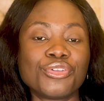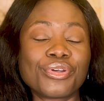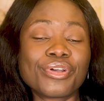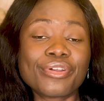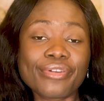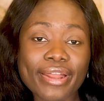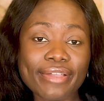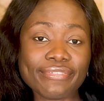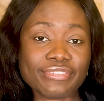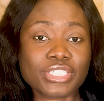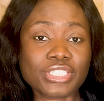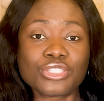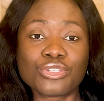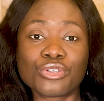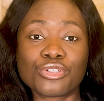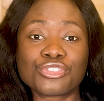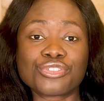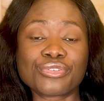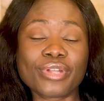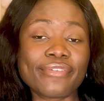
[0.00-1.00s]
crafting
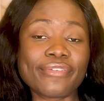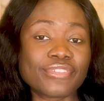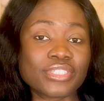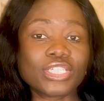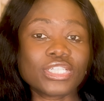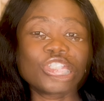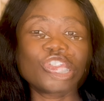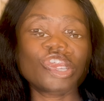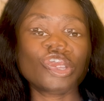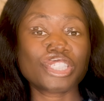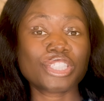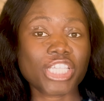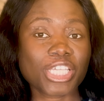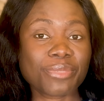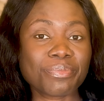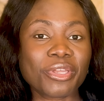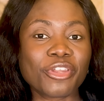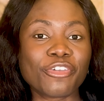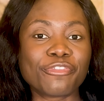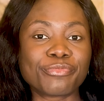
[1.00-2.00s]
or drafting your
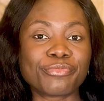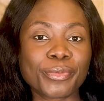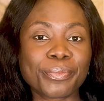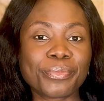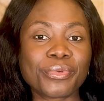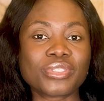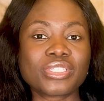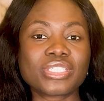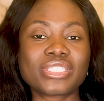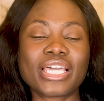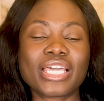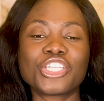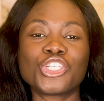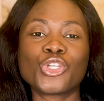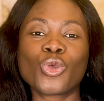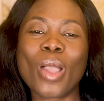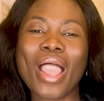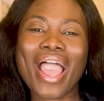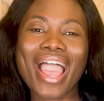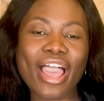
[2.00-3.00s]
statement of purpose is that
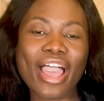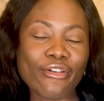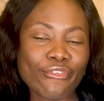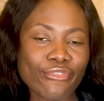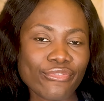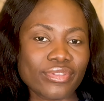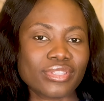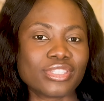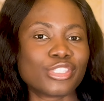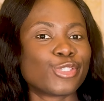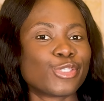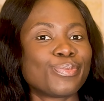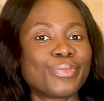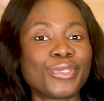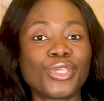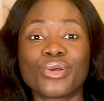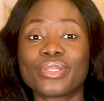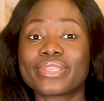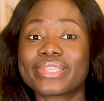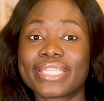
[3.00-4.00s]
you have to
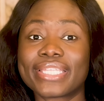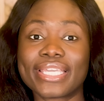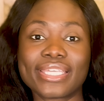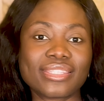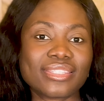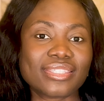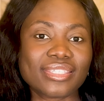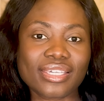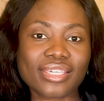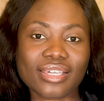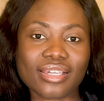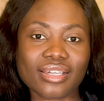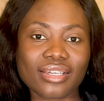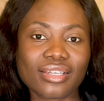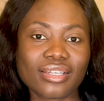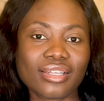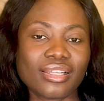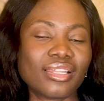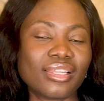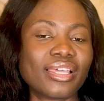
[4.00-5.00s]
be authentic.
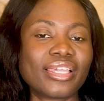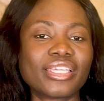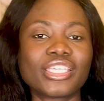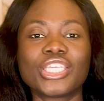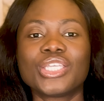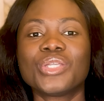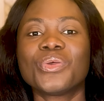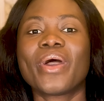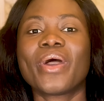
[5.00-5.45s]
Like you